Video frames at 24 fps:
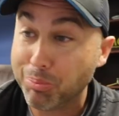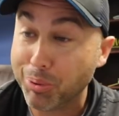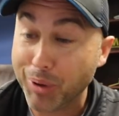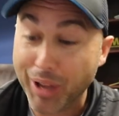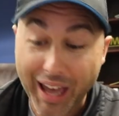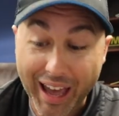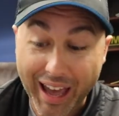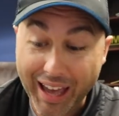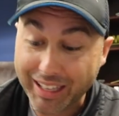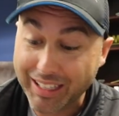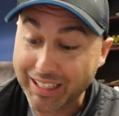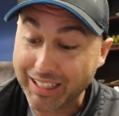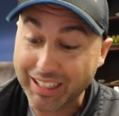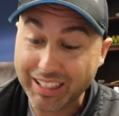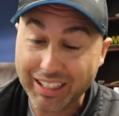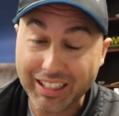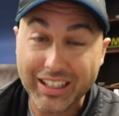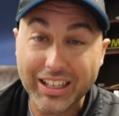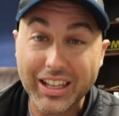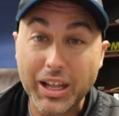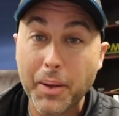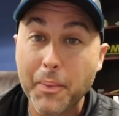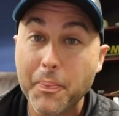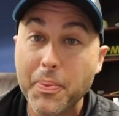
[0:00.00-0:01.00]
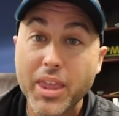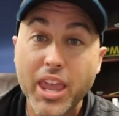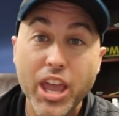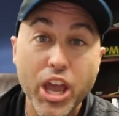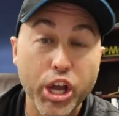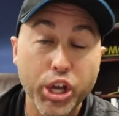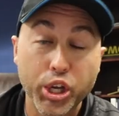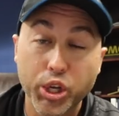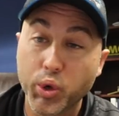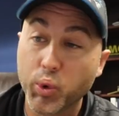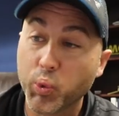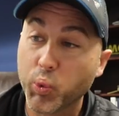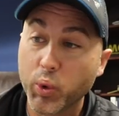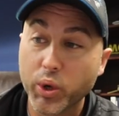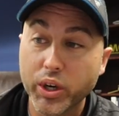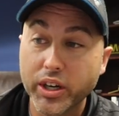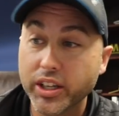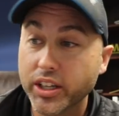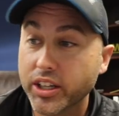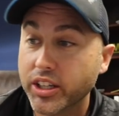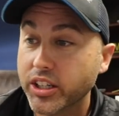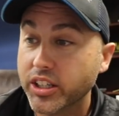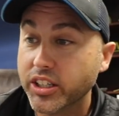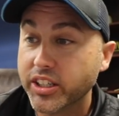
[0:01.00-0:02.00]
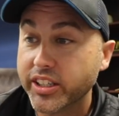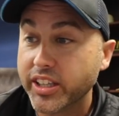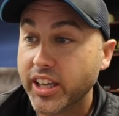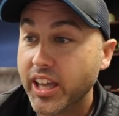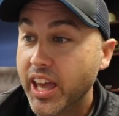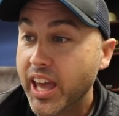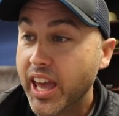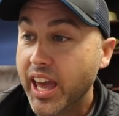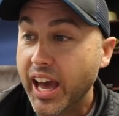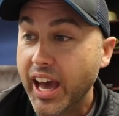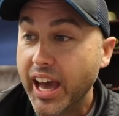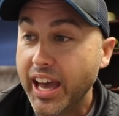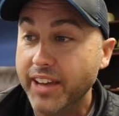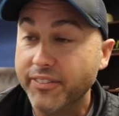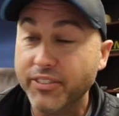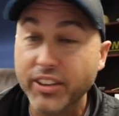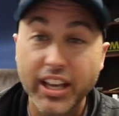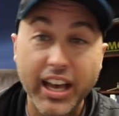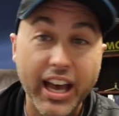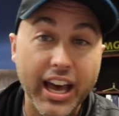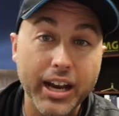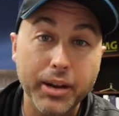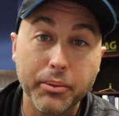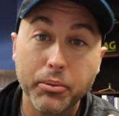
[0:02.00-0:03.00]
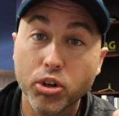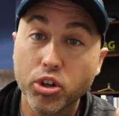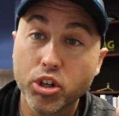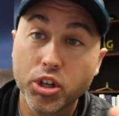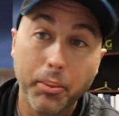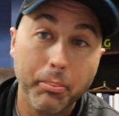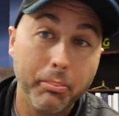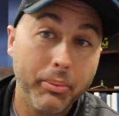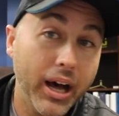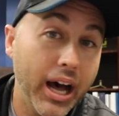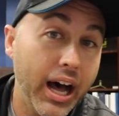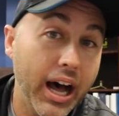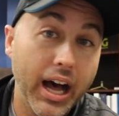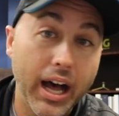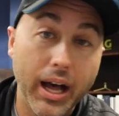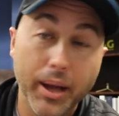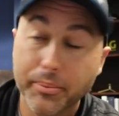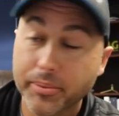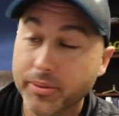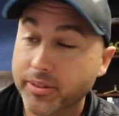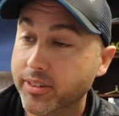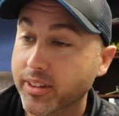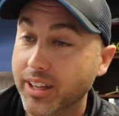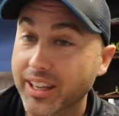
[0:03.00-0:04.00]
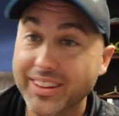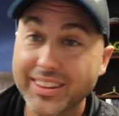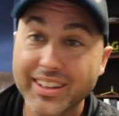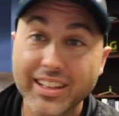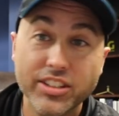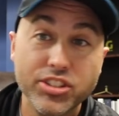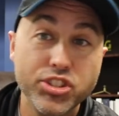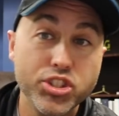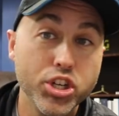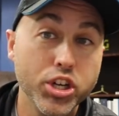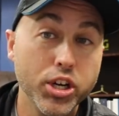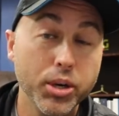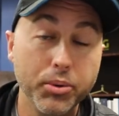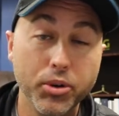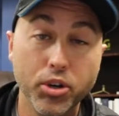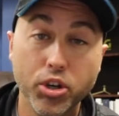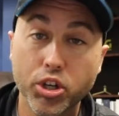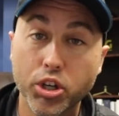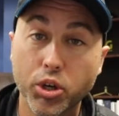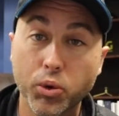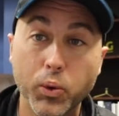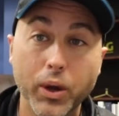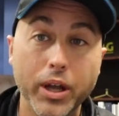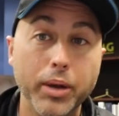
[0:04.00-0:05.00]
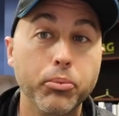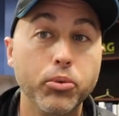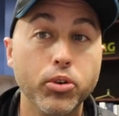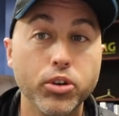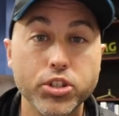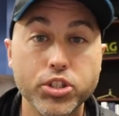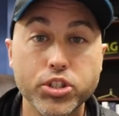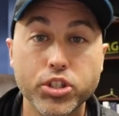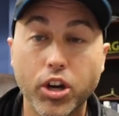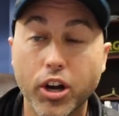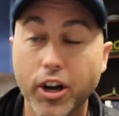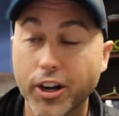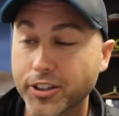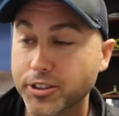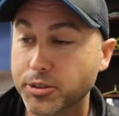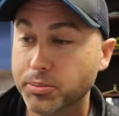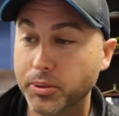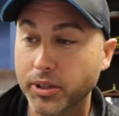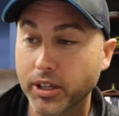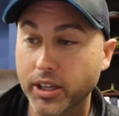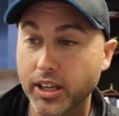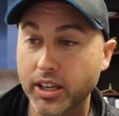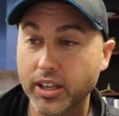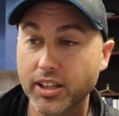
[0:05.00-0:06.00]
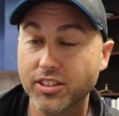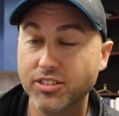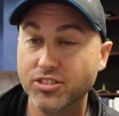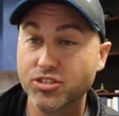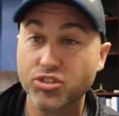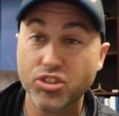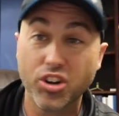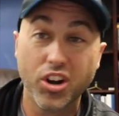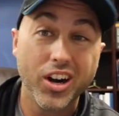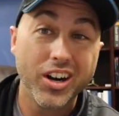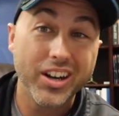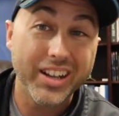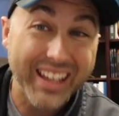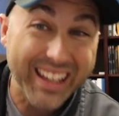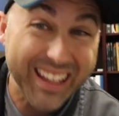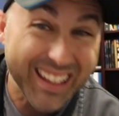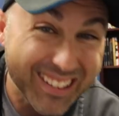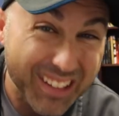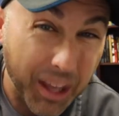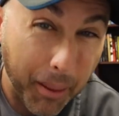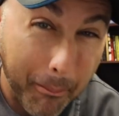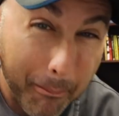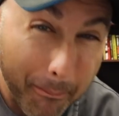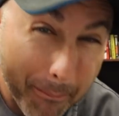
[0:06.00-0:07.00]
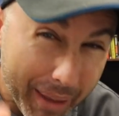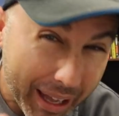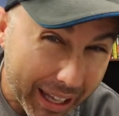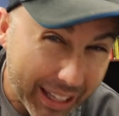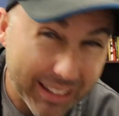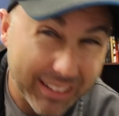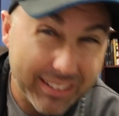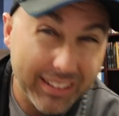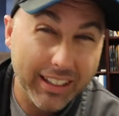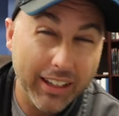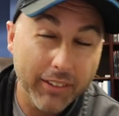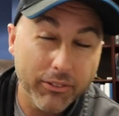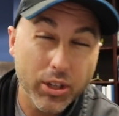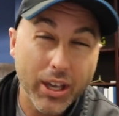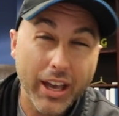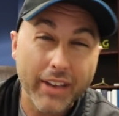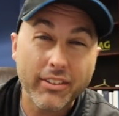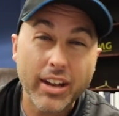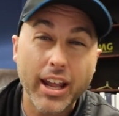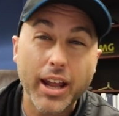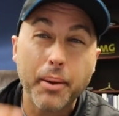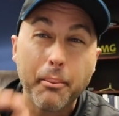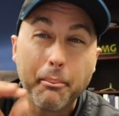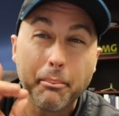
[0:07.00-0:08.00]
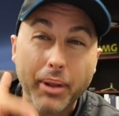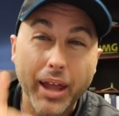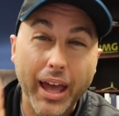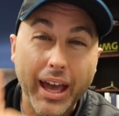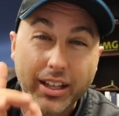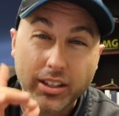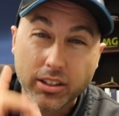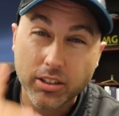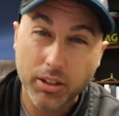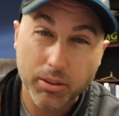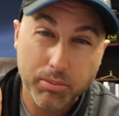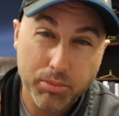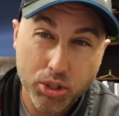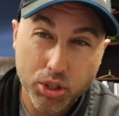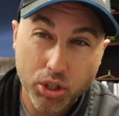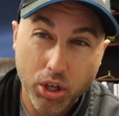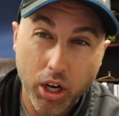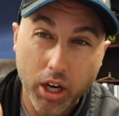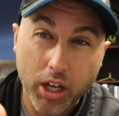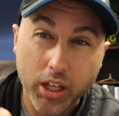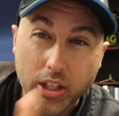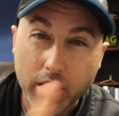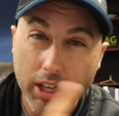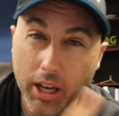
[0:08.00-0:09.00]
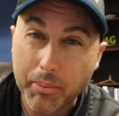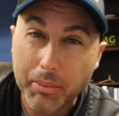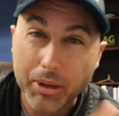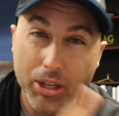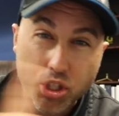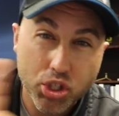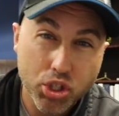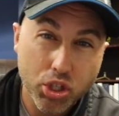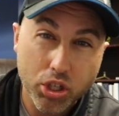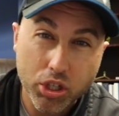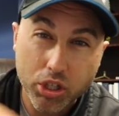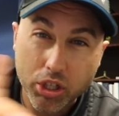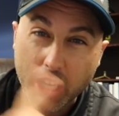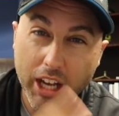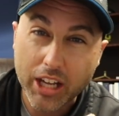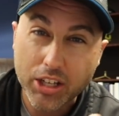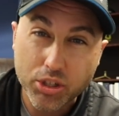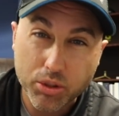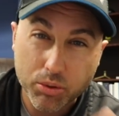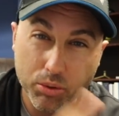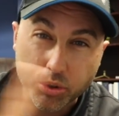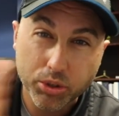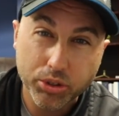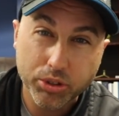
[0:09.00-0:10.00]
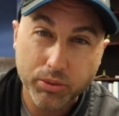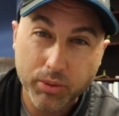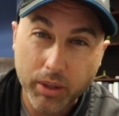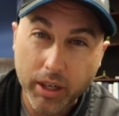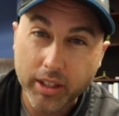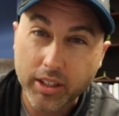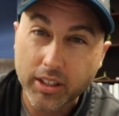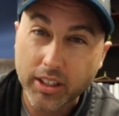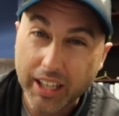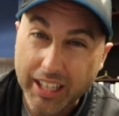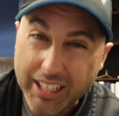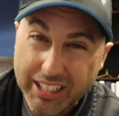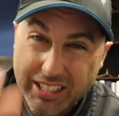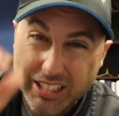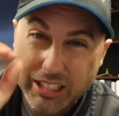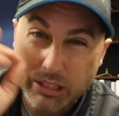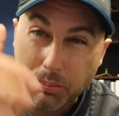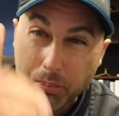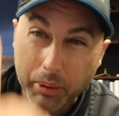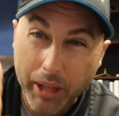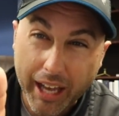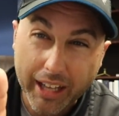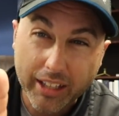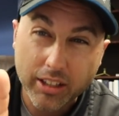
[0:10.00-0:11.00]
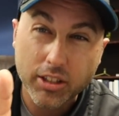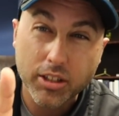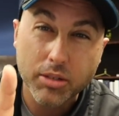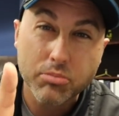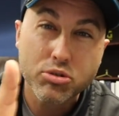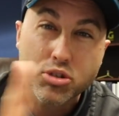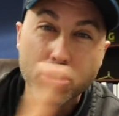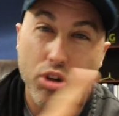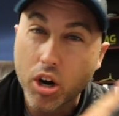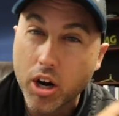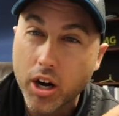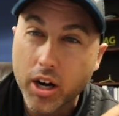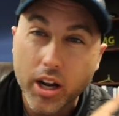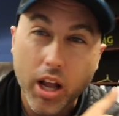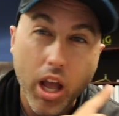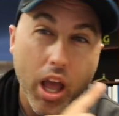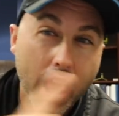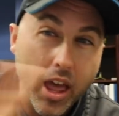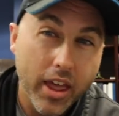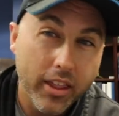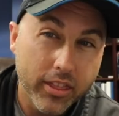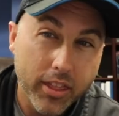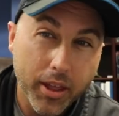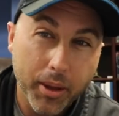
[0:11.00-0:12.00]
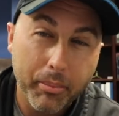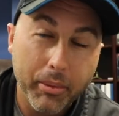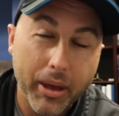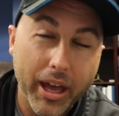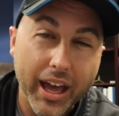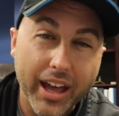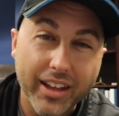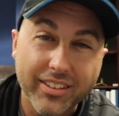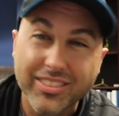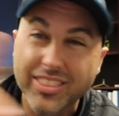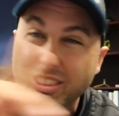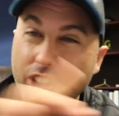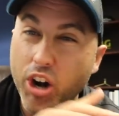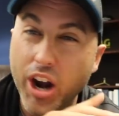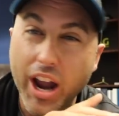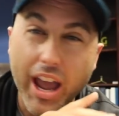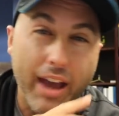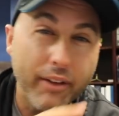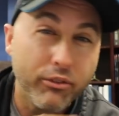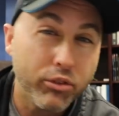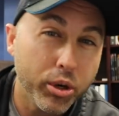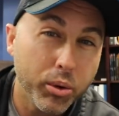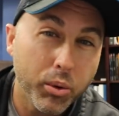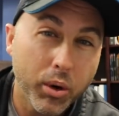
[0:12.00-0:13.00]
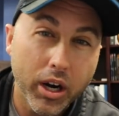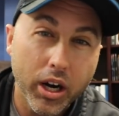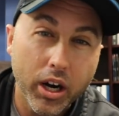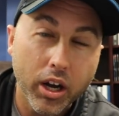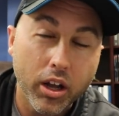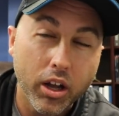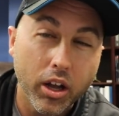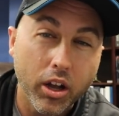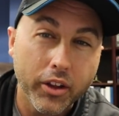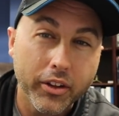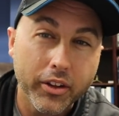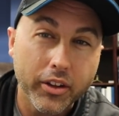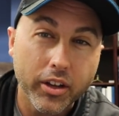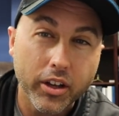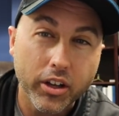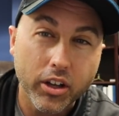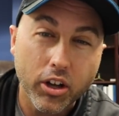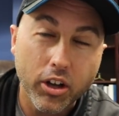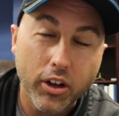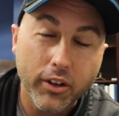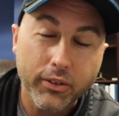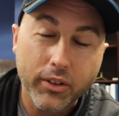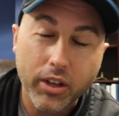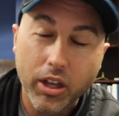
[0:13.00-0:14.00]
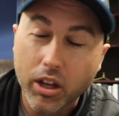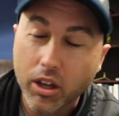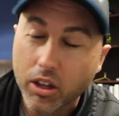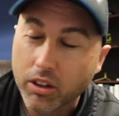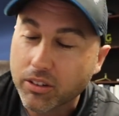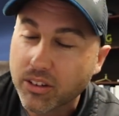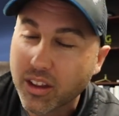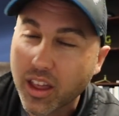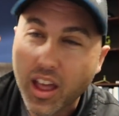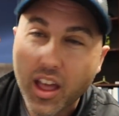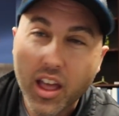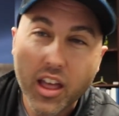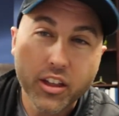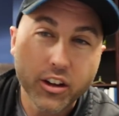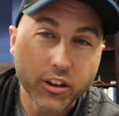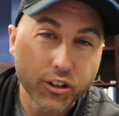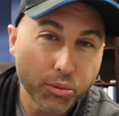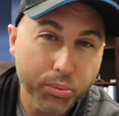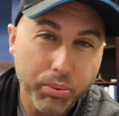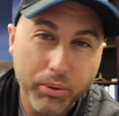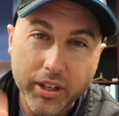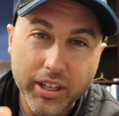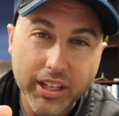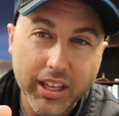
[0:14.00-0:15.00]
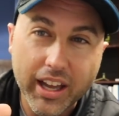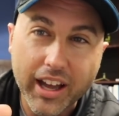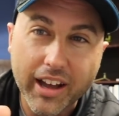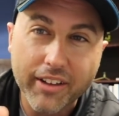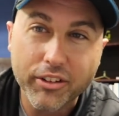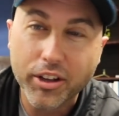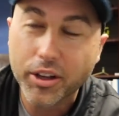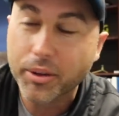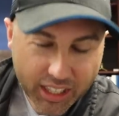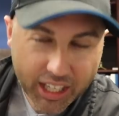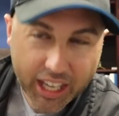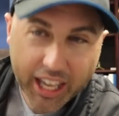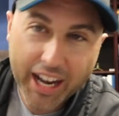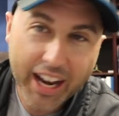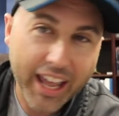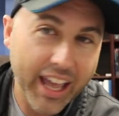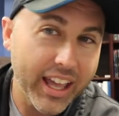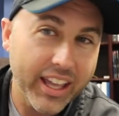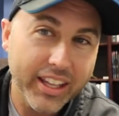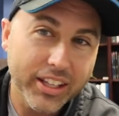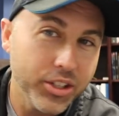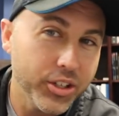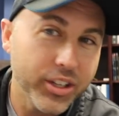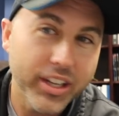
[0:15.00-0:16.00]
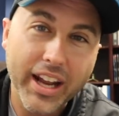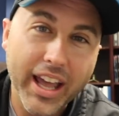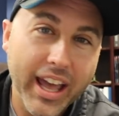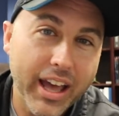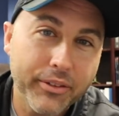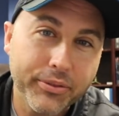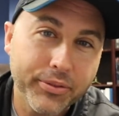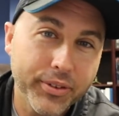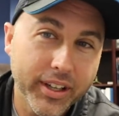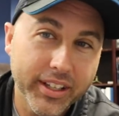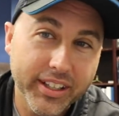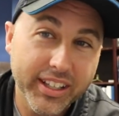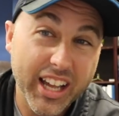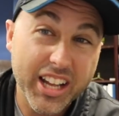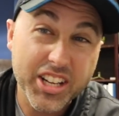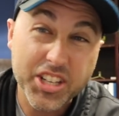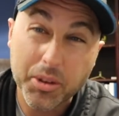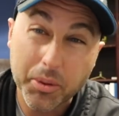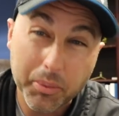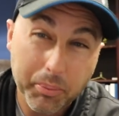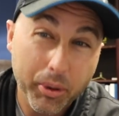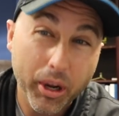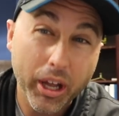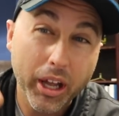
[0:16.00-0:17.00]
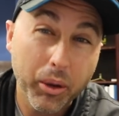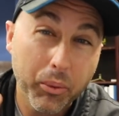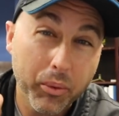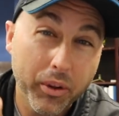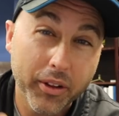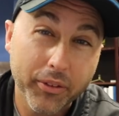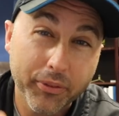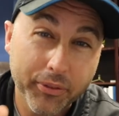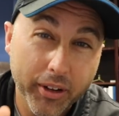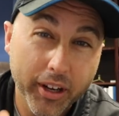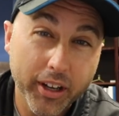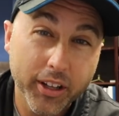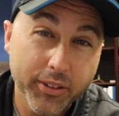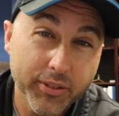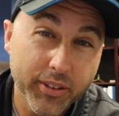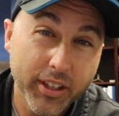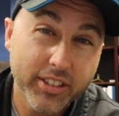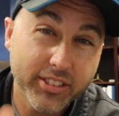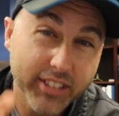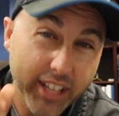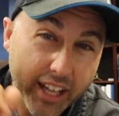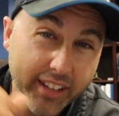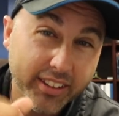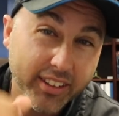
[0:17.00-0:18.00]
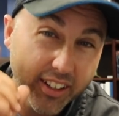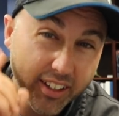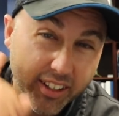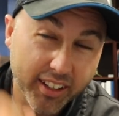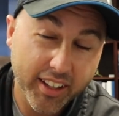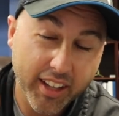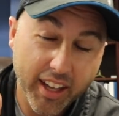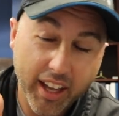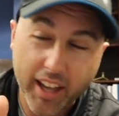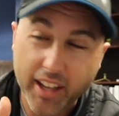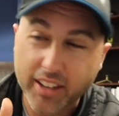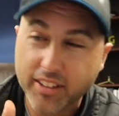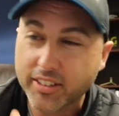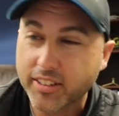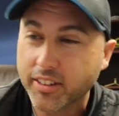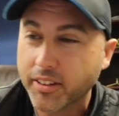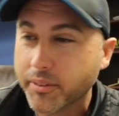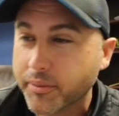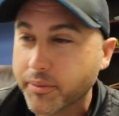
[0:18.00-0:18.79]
blackened, grilled, I even got him on kebabs. And this year we're gonna cook way more sharks because shark is amazing. If you haven't had it, black tip shark. You gotta make sure you got your rules and regulations. Black tip shark, the best. They're everywhere on the Gulf Coast. There's plenty of them, and you can have fun catching them. Probably one of the funnest fish out there to catch.